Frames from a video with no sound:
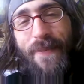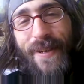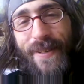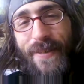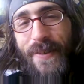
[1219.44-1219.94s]
be
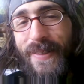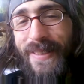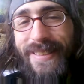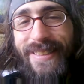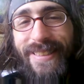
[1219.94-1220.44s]
pretty cool.
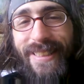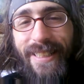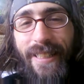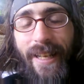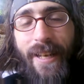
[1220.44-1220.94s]

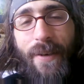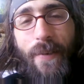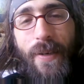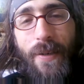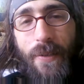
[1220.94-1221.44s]

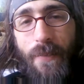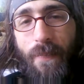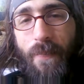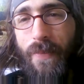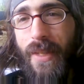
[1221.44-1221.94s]
Anyways,
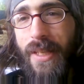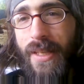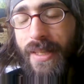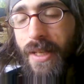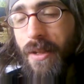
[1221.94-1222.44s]

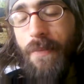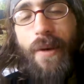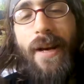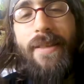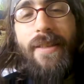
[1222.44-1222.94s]

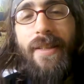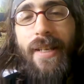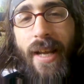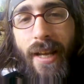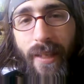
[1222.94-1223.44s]
celebrate the
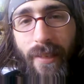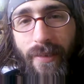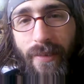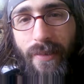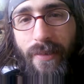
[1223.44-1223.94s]
day,
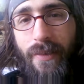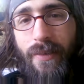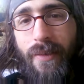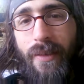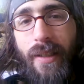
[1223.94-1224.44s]

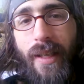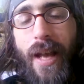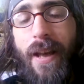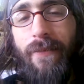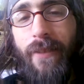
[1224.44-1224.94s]

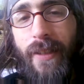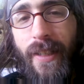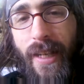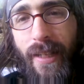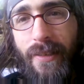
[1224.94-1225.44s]
every
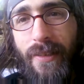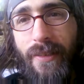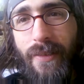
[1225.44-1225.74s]
day.